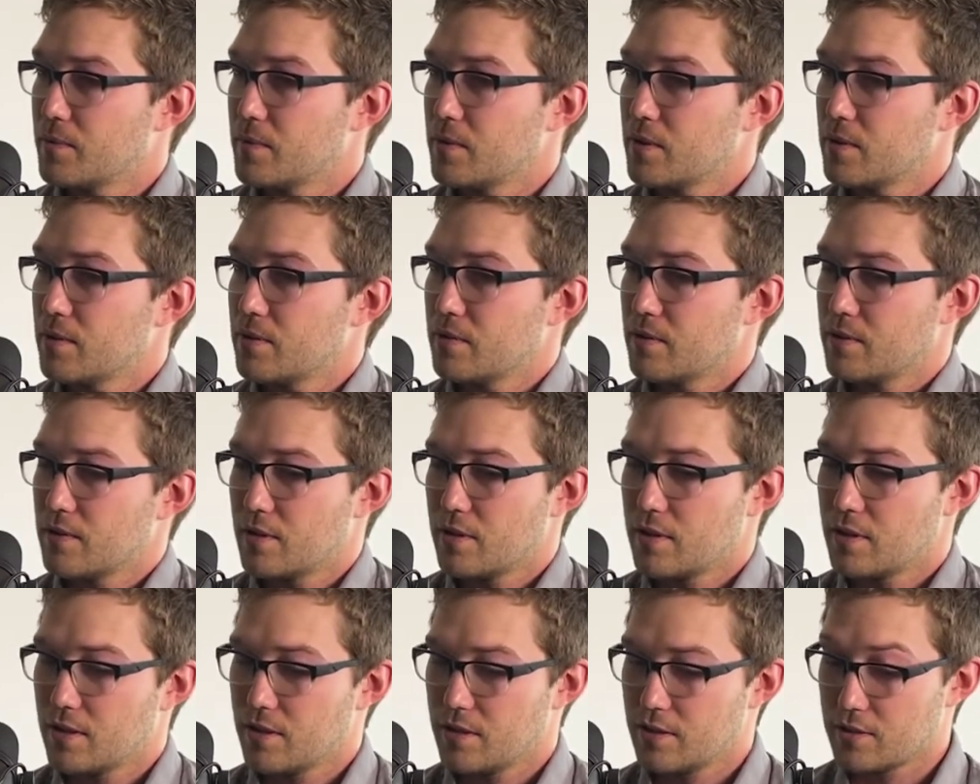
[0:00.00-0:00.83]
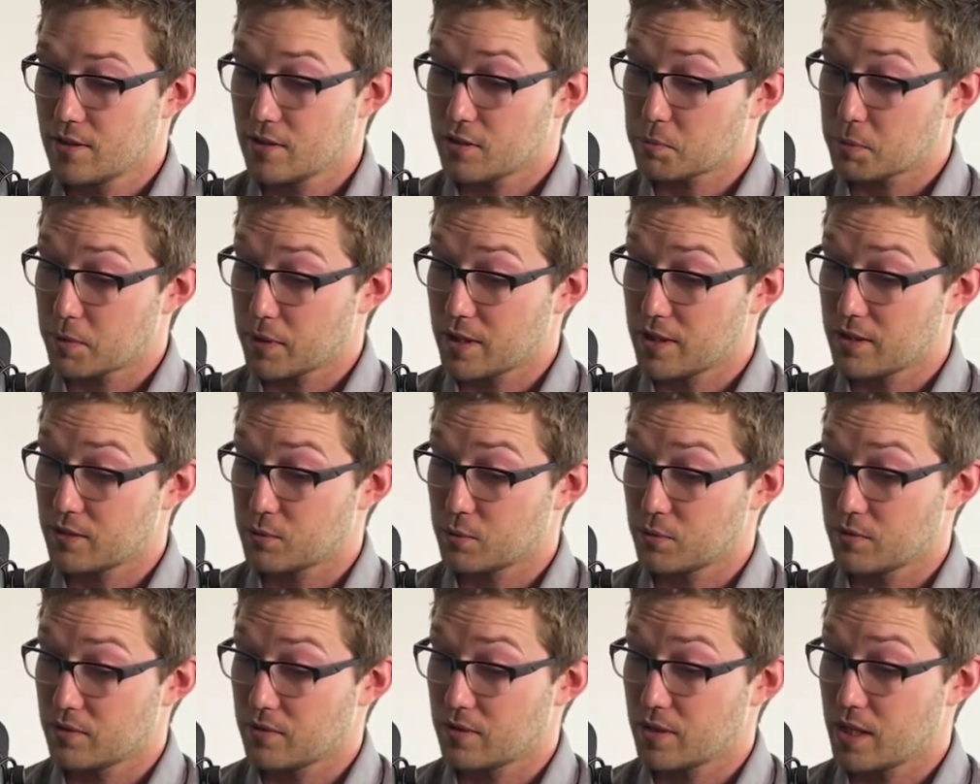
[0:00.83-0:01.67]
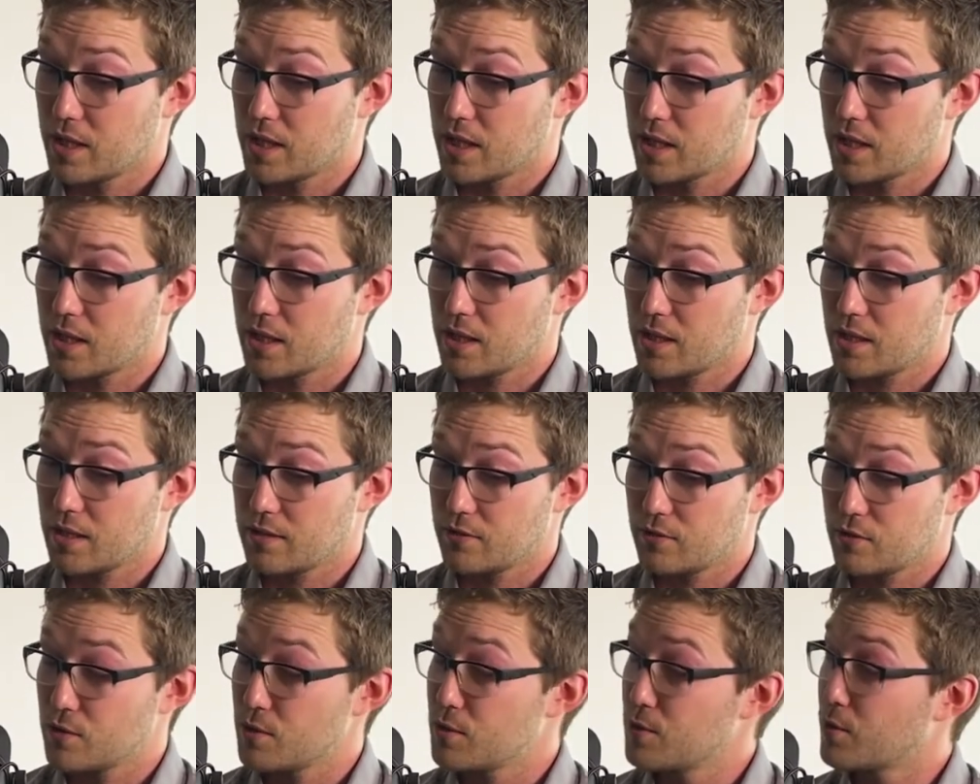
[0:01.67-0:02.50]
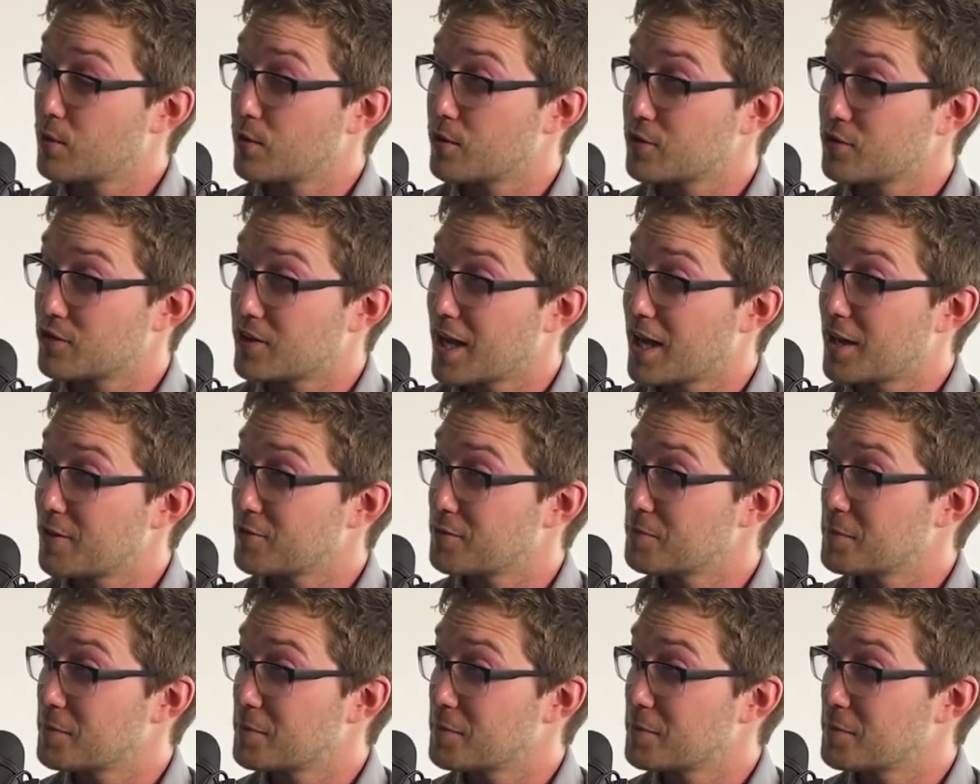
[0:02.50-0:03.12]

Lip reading: this place was like 2 doors down from